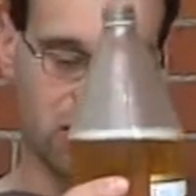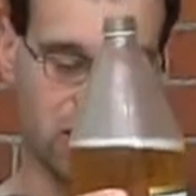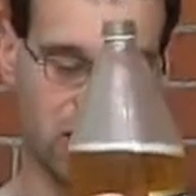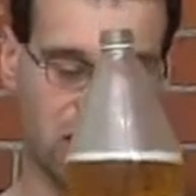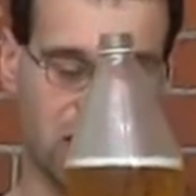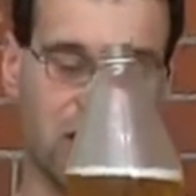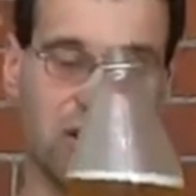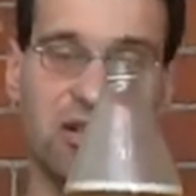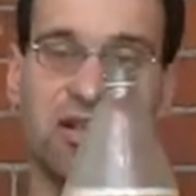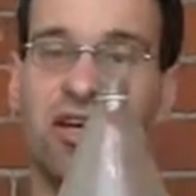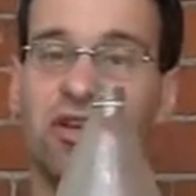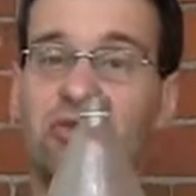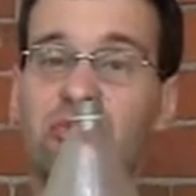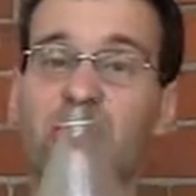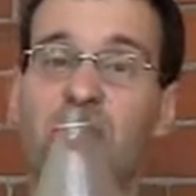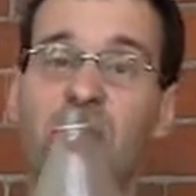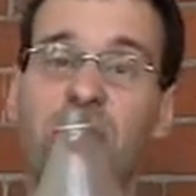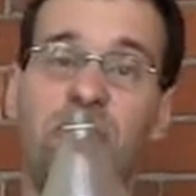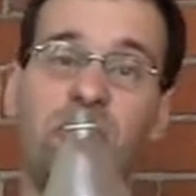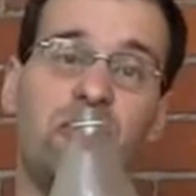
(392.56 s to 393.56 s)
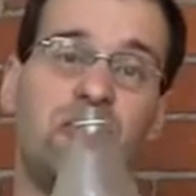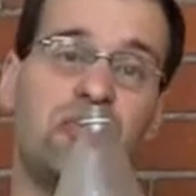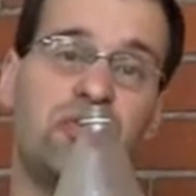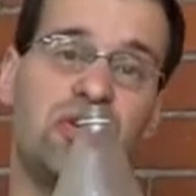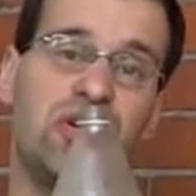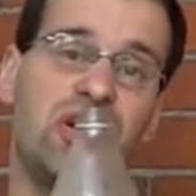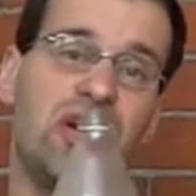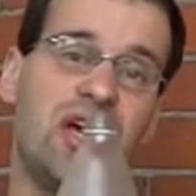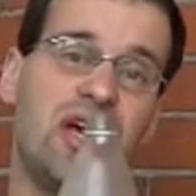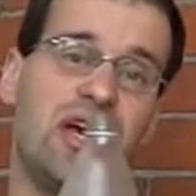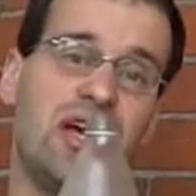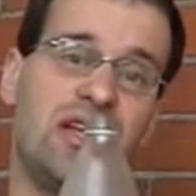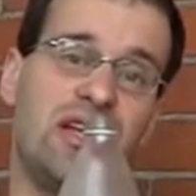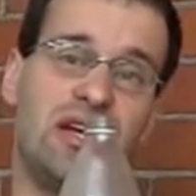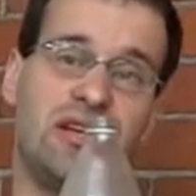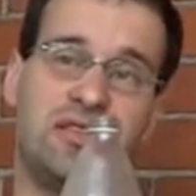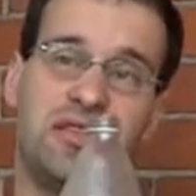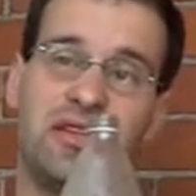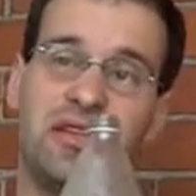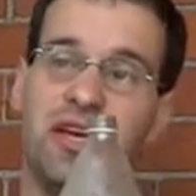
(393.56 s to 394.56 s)
he cannot get no pussy, he
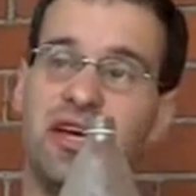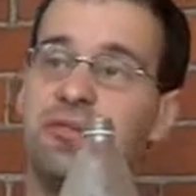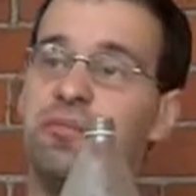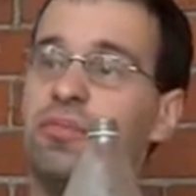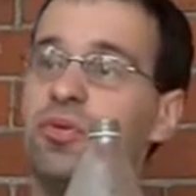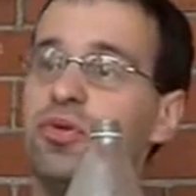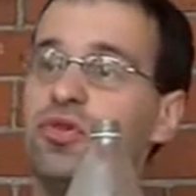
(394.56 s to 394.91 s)
doesn't get